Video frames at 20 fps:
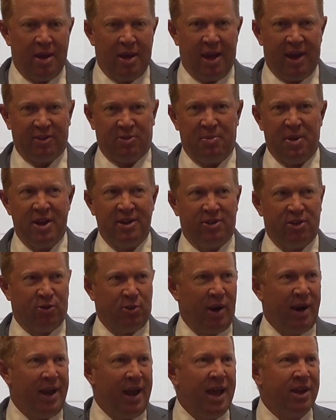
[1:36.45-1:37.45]
has been to
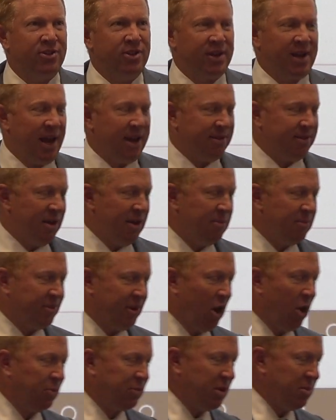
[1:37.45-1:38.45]
try to educate them, to
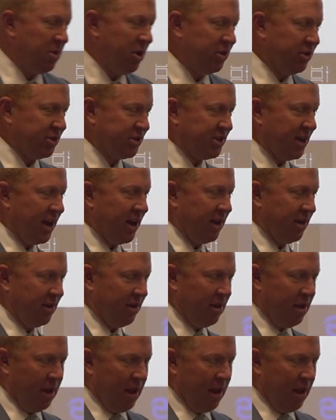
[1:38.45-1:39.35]
help them understand